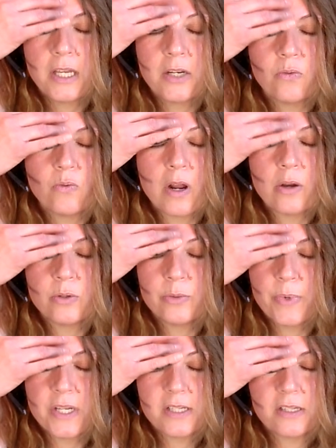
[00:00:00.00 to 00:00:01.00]
and around
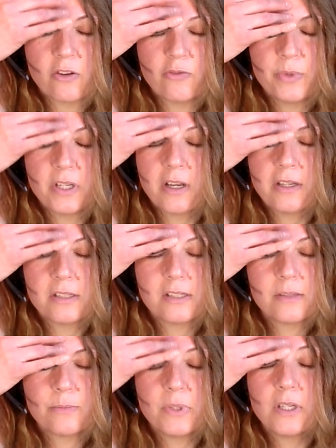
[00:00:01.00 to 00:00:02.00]
myself
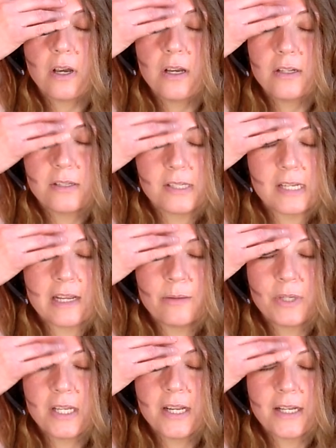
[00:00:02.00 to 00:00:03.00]
because I
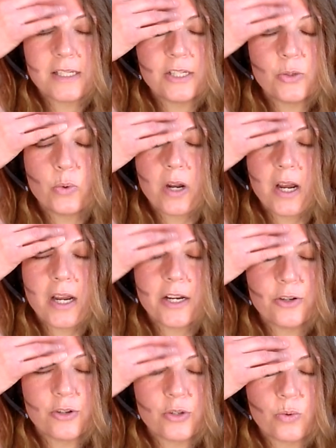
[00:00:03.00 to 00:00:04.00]
am connected to a
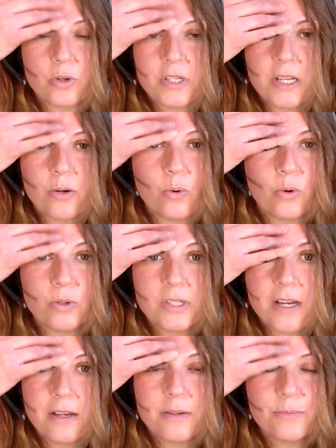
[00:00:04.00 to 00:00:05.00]
higher source at all
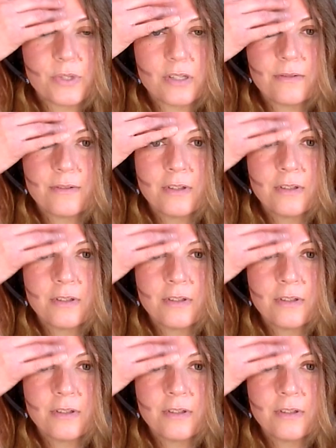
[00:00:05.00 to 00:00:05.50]
times?